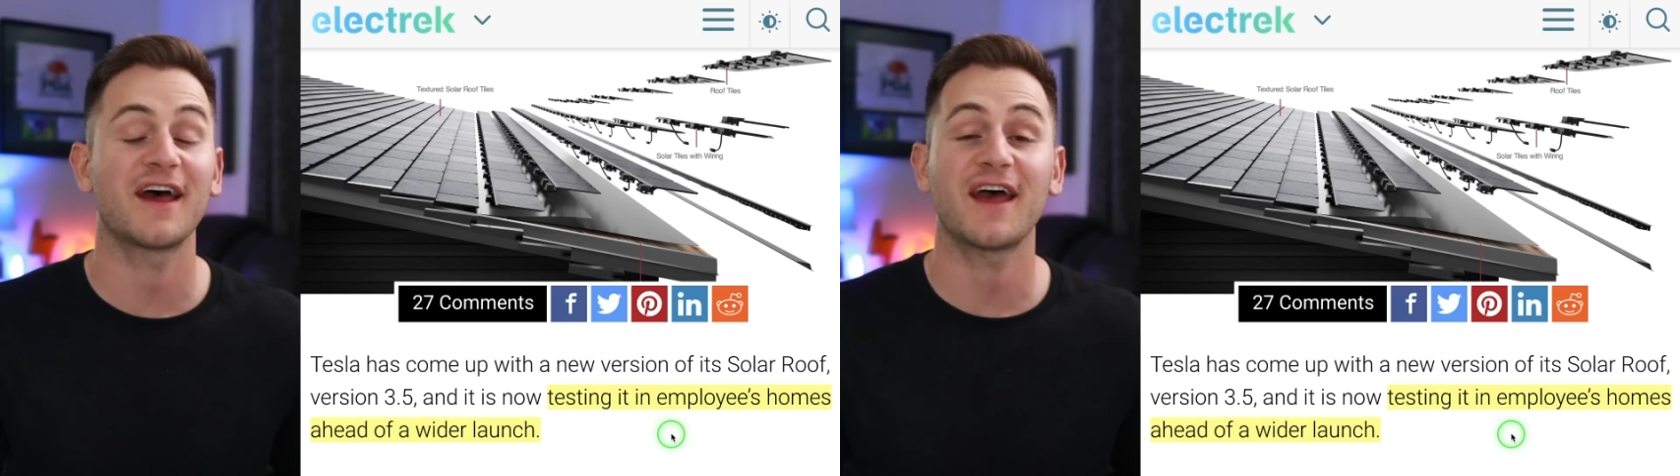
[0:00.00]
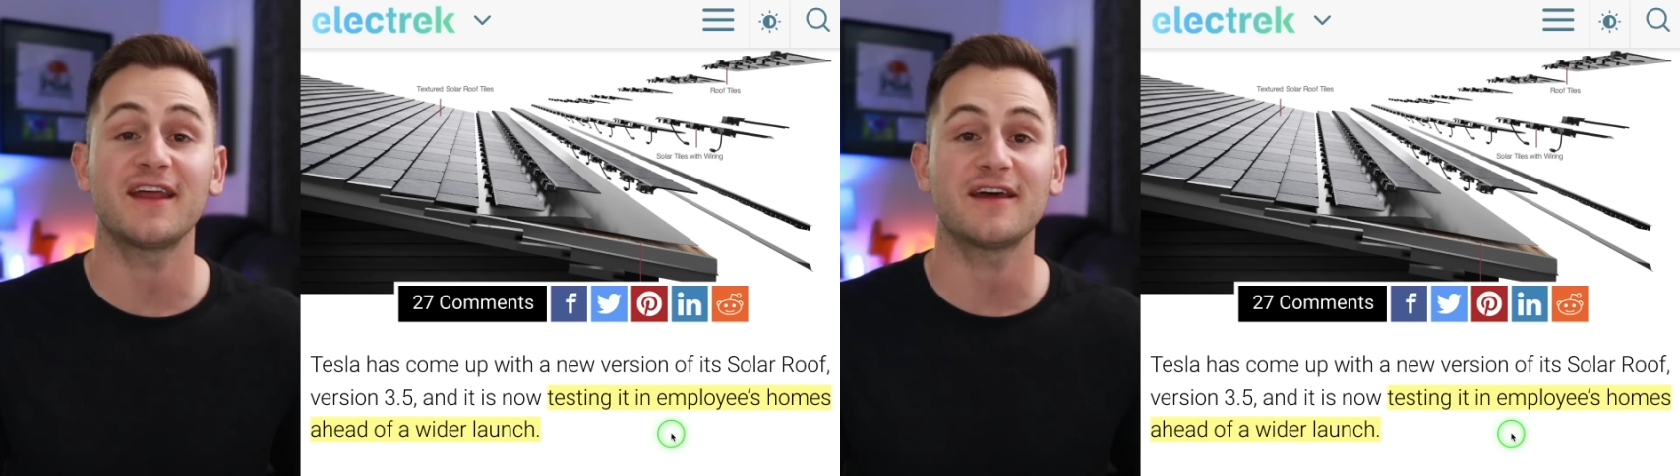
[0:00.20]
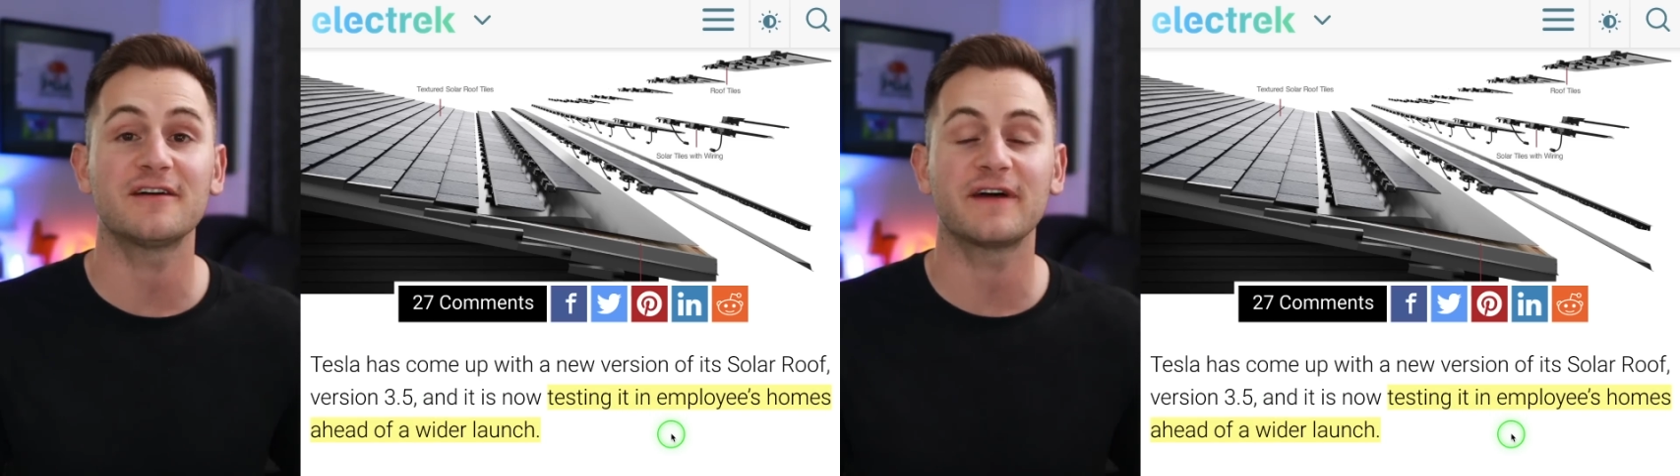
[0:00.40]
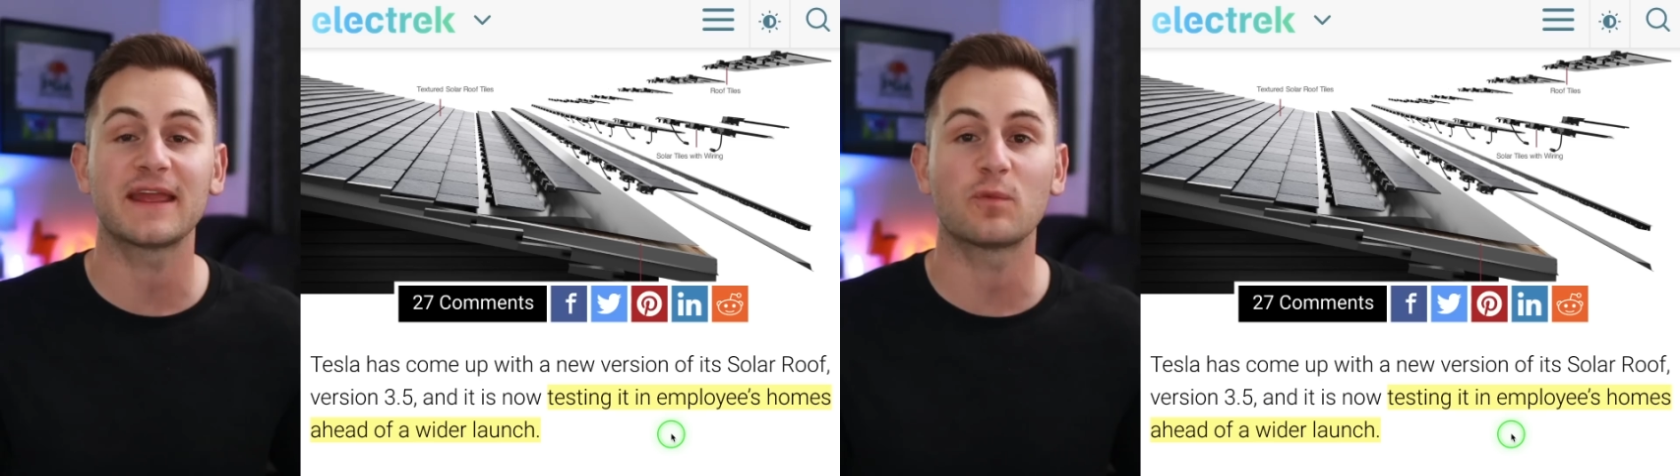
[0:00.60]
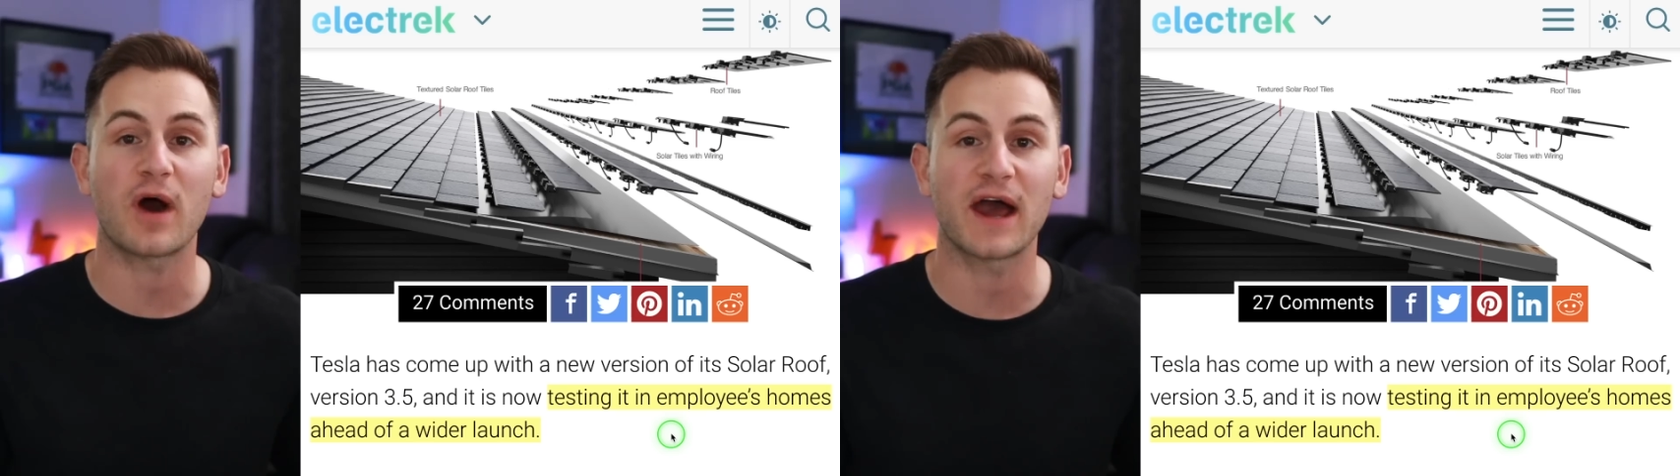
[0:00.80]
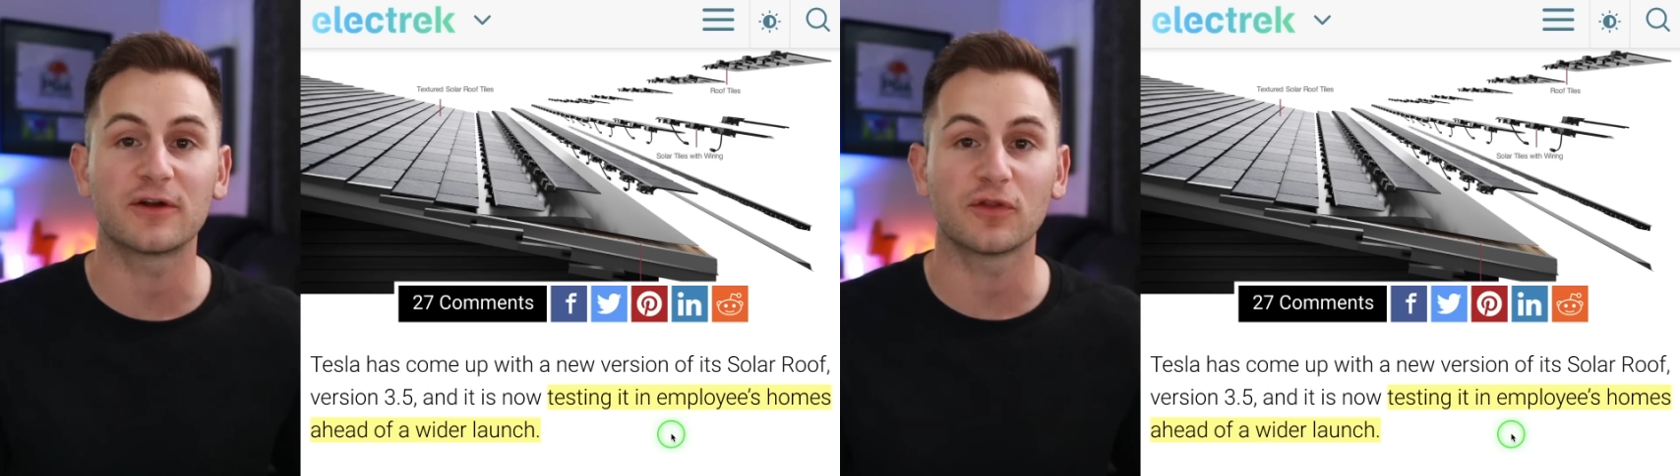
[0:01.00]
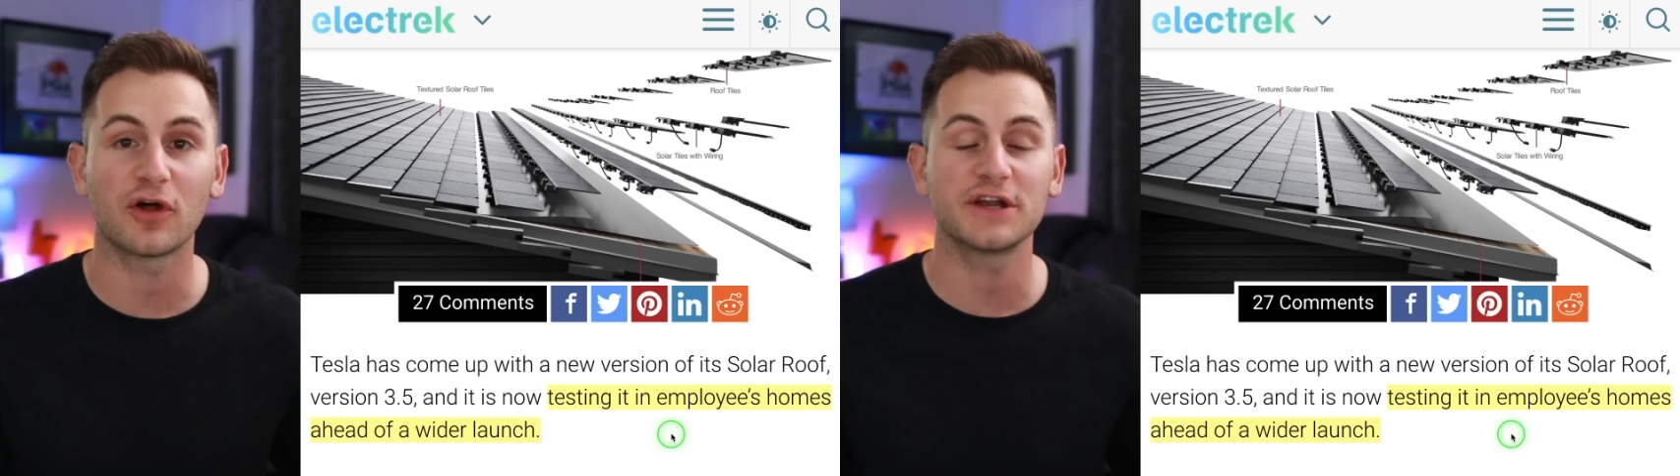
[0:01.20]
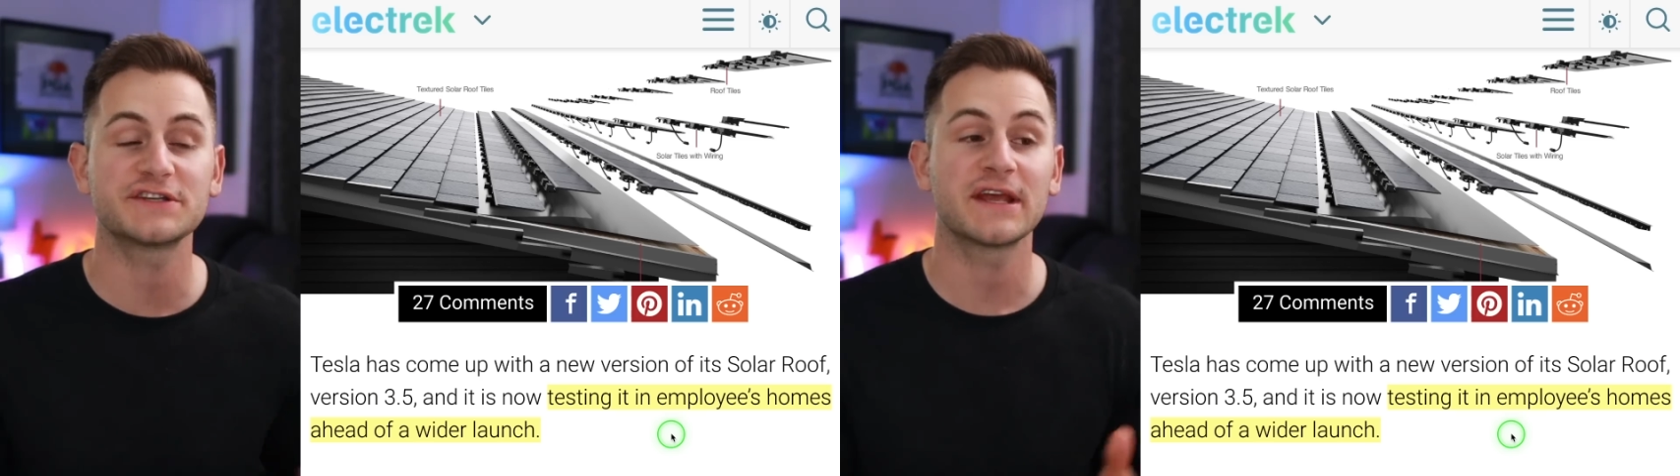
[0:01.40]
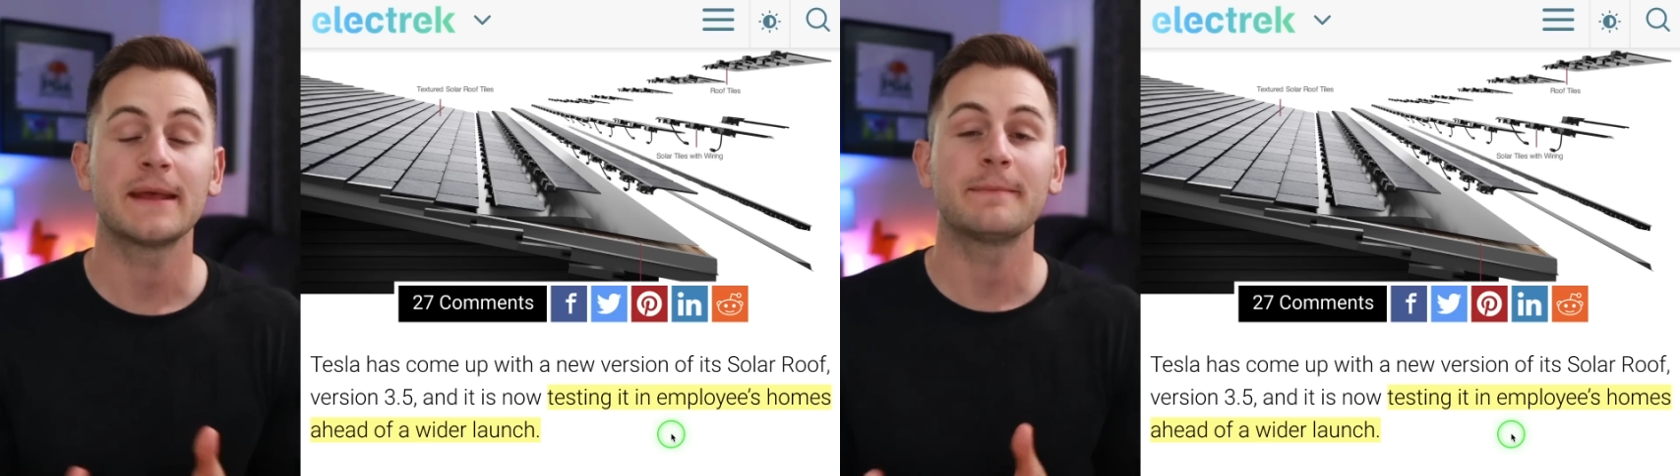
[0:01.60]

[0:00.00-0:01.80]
ahead of a wider launch,